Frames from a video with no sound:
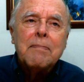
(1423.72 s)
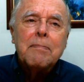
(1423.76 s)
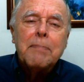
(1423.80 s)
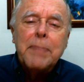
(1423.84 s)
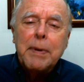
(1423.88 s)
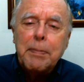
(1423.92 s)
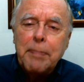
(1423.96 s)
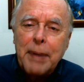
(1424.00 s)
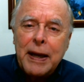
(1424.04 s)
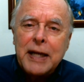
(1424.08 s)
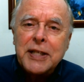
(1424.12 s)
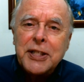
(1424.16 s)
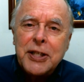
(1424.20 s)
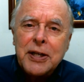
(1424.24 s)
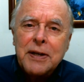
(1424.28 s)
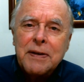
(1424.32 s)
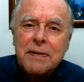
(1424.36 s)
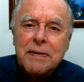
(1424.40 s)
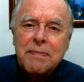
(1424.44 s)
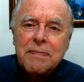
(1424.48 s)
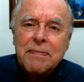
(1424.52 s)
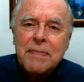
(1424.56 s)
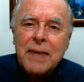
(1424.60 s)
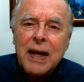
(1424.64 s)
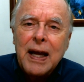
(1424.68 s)
be
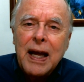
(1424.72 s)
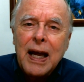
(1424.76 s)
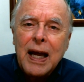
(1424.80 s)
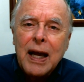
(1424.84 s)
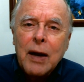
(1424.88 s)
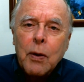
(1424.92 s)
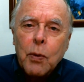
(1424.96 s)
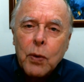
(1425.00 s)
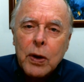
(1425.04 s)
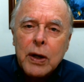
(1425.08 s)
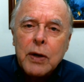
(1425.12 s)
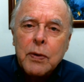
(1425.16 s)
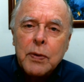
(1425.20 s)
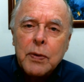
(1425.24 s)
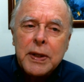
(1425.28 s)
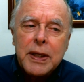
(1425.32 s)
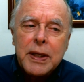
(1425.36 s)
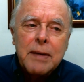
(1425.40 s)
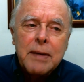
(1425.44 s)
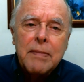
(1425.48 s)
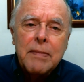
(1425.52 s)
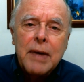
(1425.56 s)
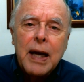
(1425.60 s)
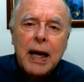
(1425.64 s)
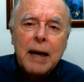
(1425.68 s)
patient, work with
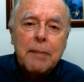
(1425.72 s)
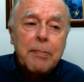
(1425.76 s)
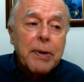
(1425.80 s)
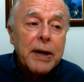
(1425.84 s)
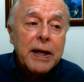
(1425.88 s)
them,